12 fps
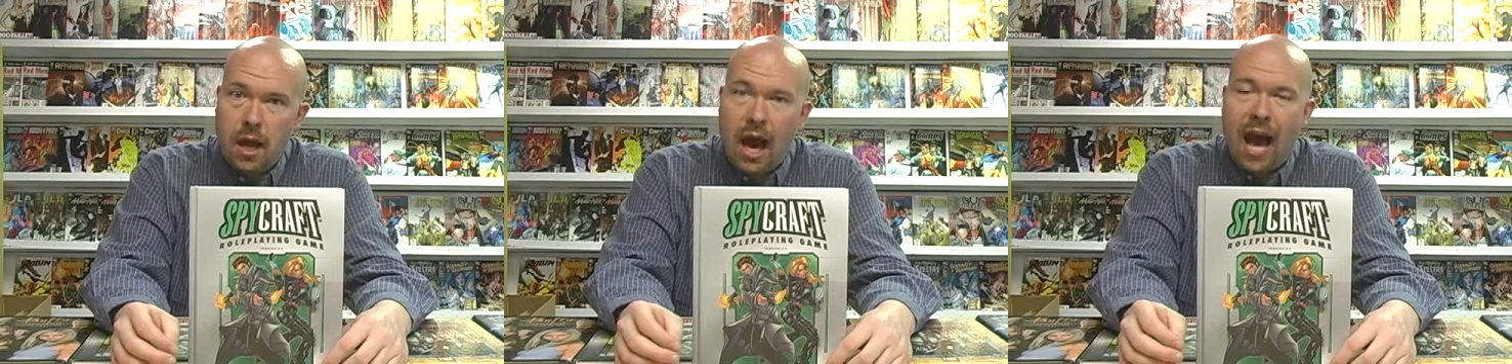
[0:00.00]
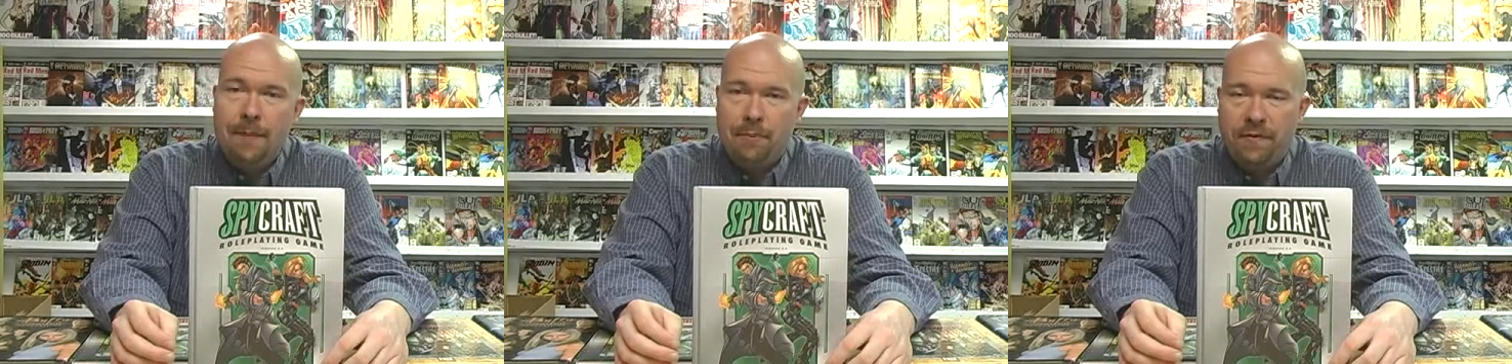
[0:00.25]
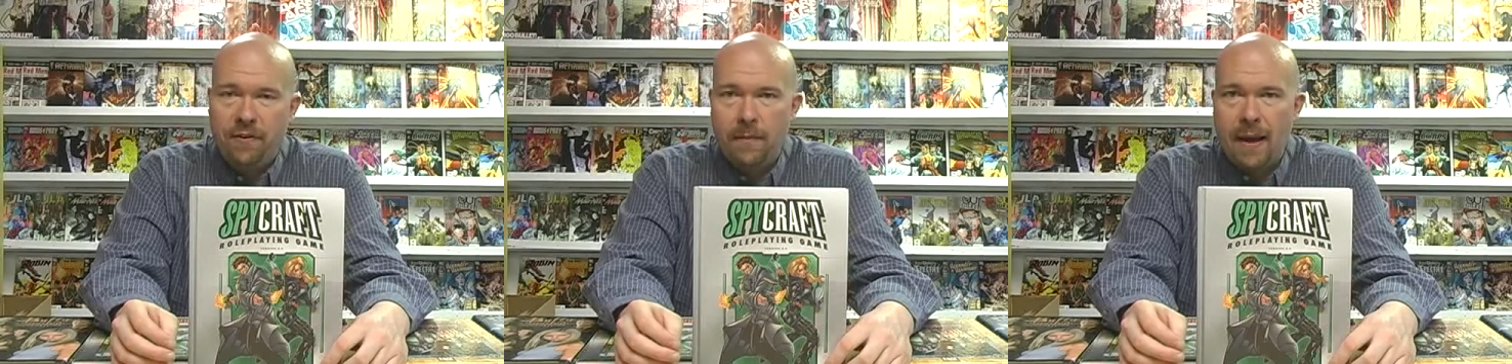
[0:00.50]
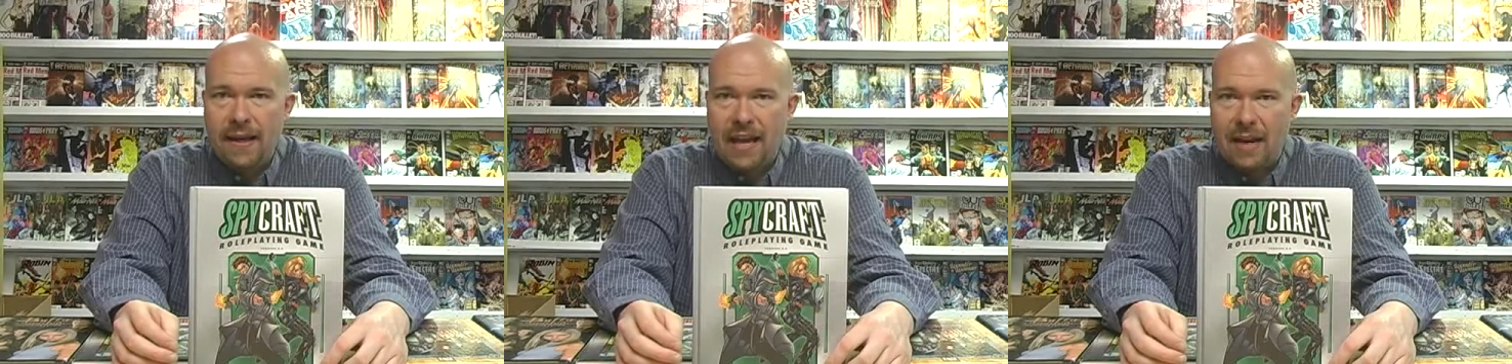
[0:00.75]
I prefer
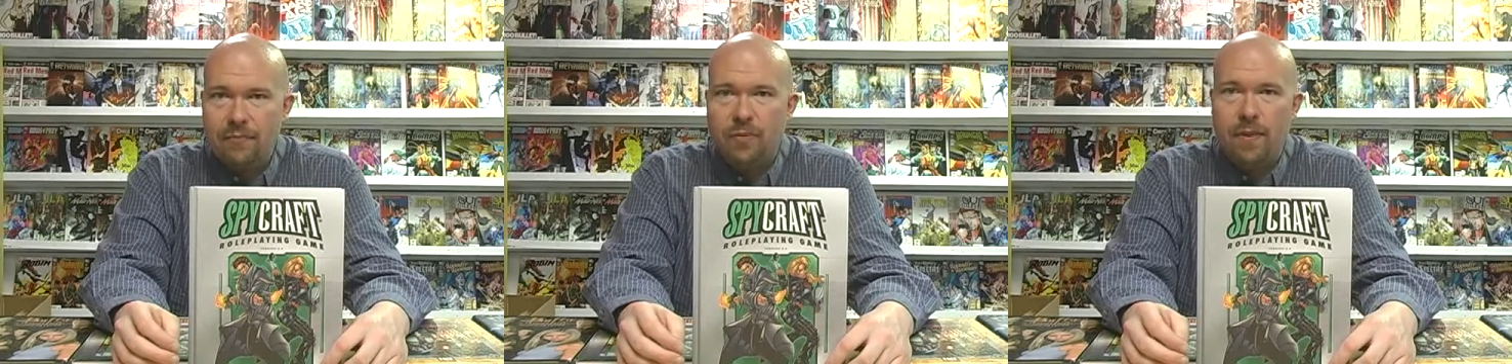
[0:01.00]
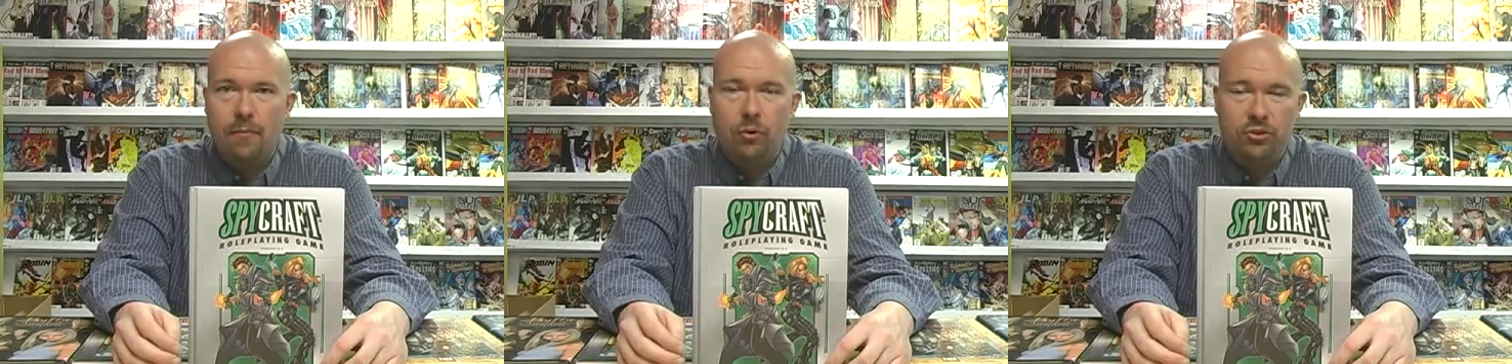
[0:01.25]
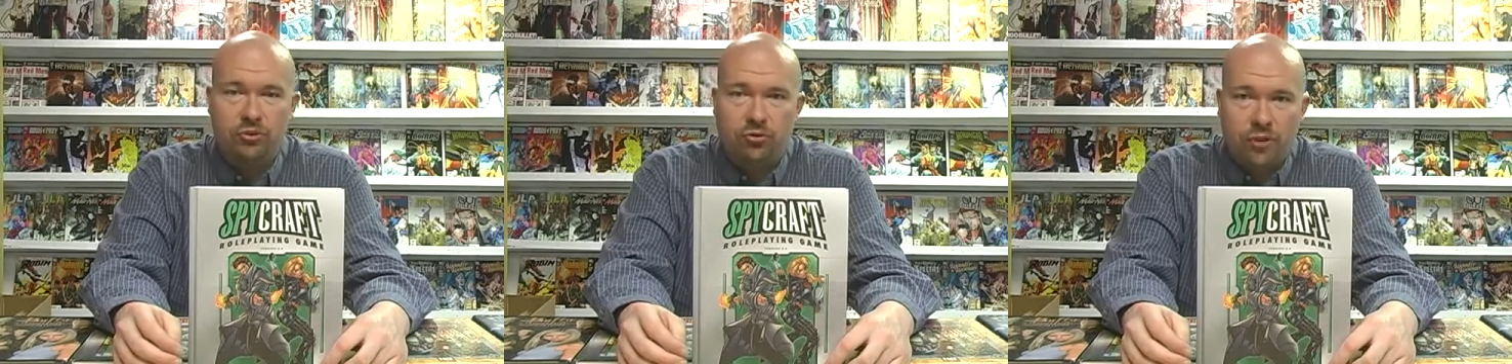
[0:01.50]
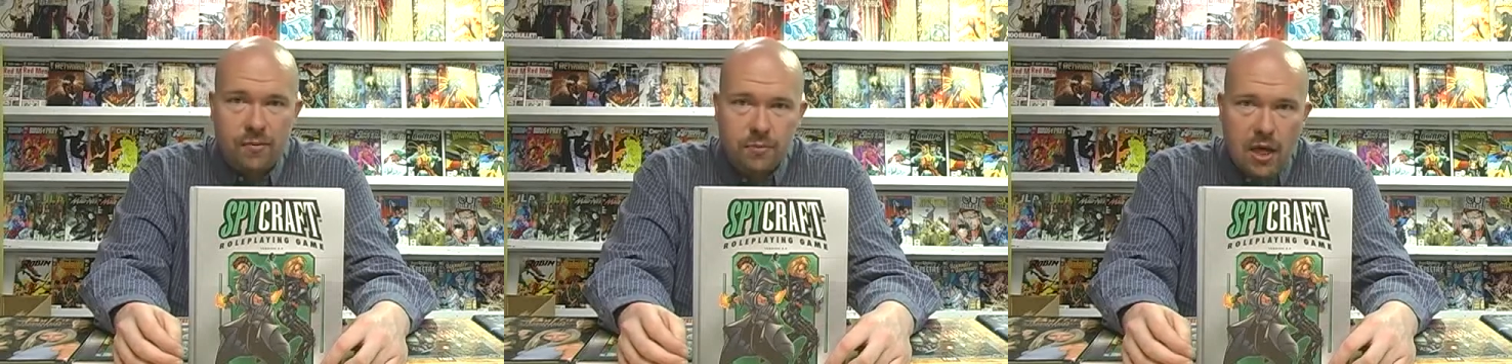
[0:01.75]
my games a bit more
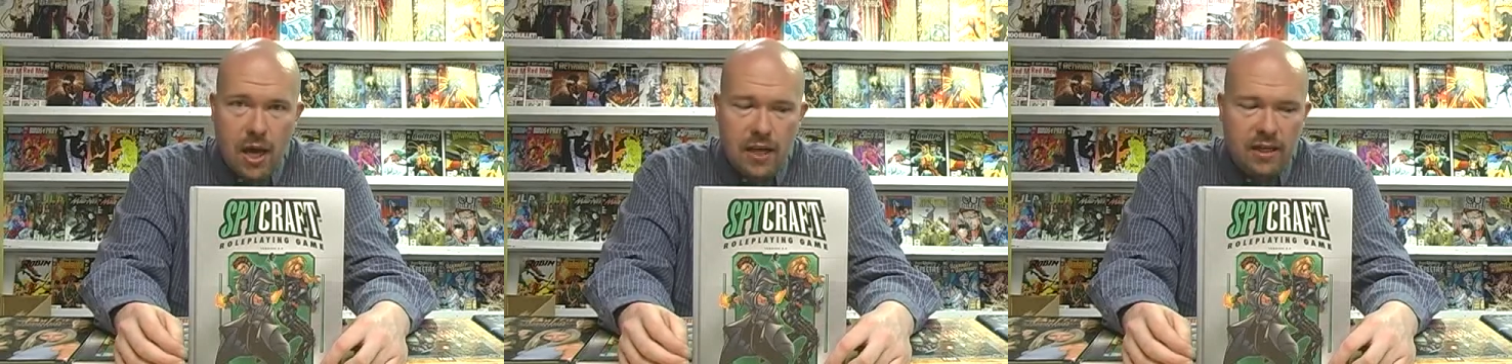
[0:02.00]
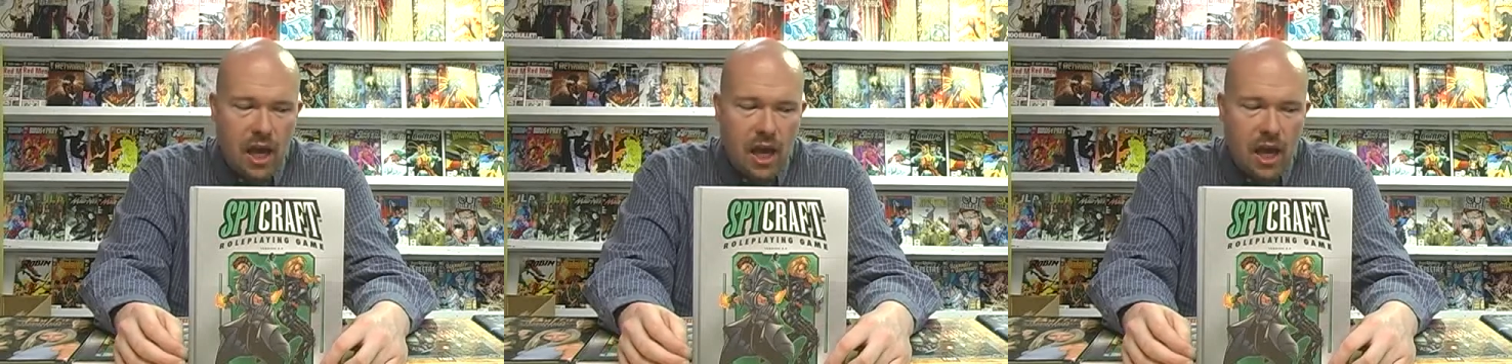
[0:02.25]
streamlined,